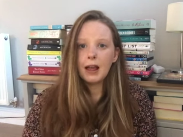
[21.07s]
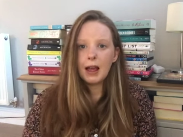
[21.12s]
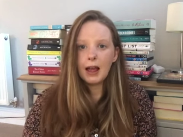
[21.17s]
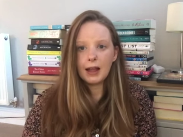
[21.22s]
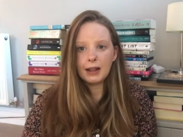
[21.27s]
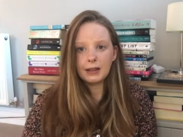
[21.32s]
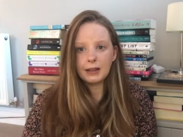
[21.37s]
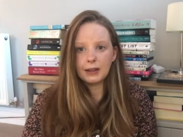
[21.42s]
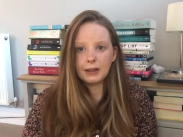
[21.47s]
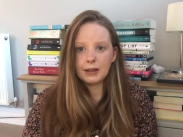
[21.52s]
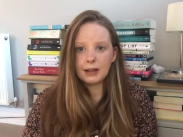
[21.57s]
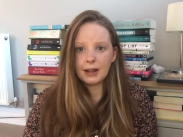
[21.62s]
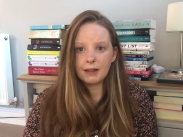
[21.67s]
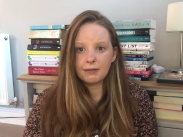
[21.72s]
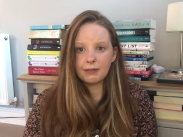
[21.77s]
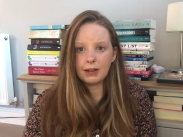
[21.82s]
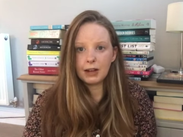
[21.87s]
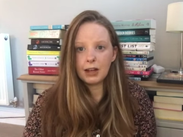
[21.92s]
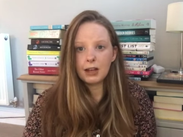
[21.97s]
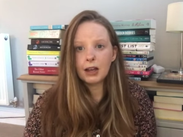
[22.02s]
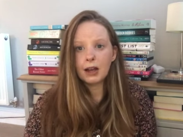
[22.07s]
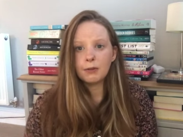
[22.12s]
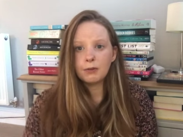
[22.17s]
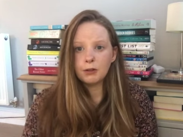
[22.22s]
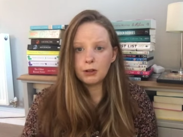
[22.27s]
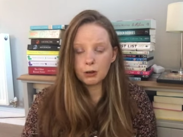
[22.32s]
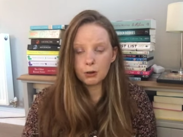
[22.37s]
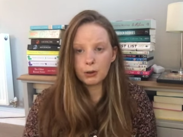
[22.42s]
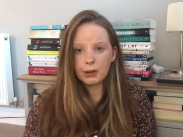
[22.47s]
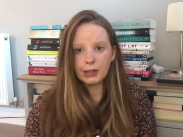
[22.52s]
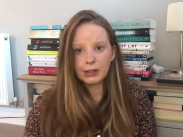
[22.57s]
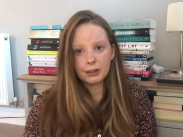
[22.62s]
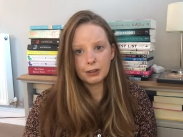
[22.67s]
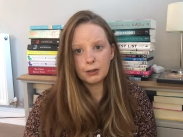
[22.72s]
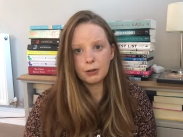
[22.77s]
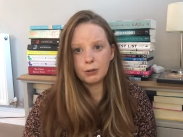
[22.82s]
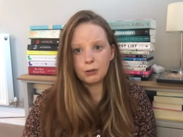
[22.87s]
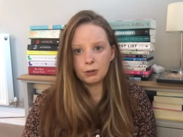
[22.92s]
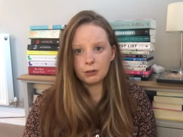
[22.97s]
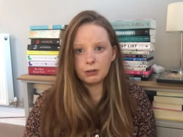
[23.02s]
and you can have a look. I'm not quite through
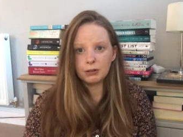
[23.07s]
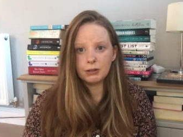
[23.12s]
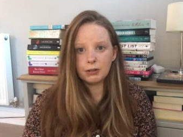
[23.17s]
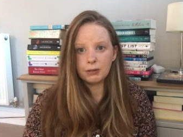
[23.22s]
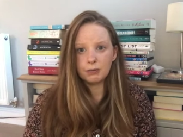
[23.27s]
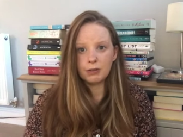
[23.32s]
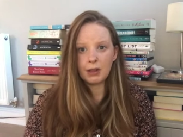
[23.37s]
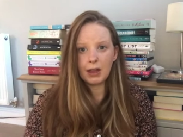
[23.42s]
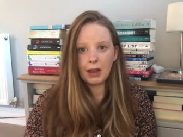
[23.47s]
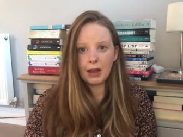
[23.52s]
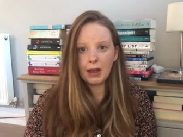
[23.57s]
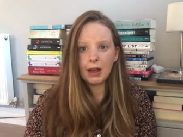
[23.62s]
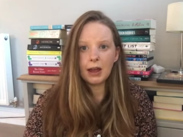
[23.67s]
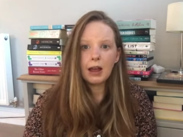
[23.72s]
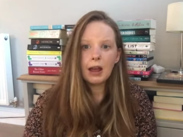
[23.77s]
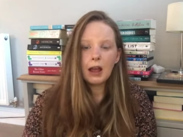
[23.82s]
all of them yet.